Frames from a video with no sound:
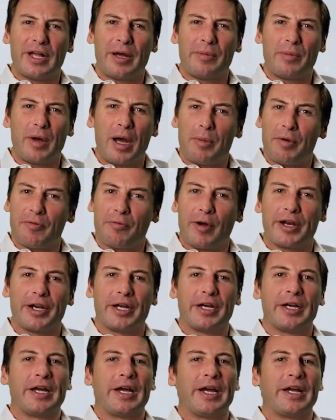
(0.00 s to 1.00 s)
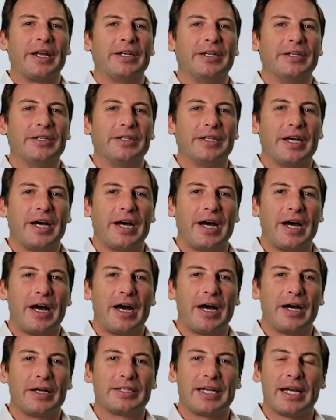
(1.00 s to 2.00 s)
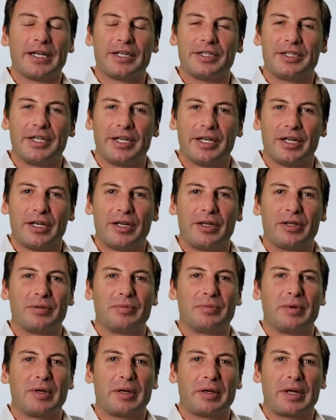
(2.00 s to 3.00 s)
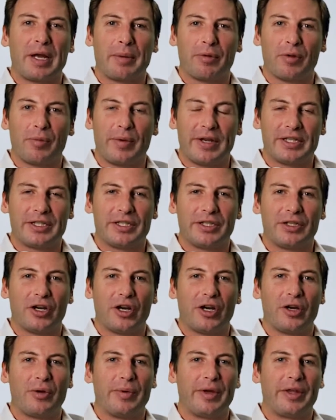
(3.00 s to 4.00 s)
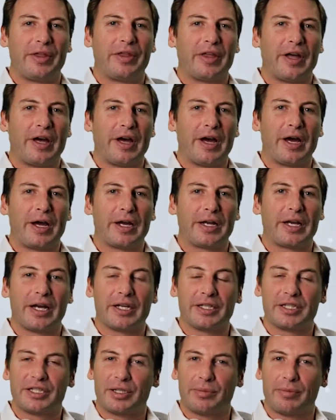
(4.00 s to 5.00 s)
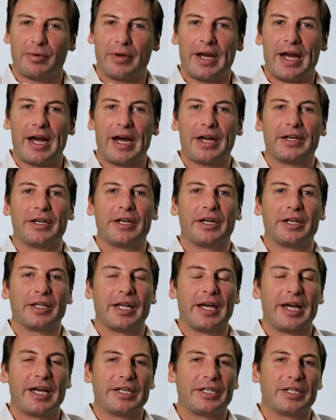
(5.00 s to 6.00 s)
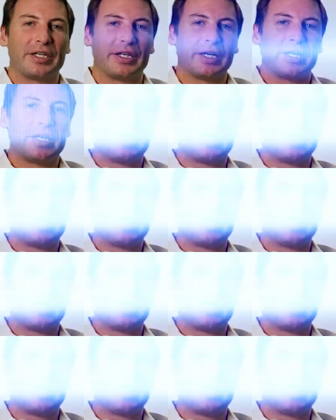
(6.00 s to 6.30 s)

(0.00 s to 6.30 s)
I'm a runner and I was out to dinner a couple of weeks ago with a customer out in Atlanta.